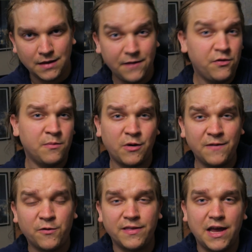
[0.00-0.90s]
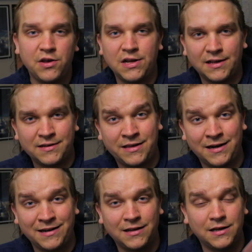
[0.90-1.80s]
If you want more info on that, you can click the
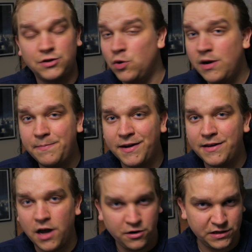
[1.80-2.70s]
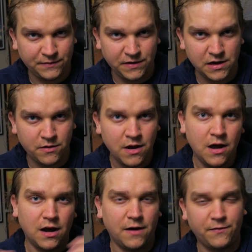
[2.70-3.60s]
little join button under this video
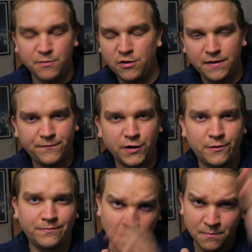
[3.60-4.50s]
uh, for more info.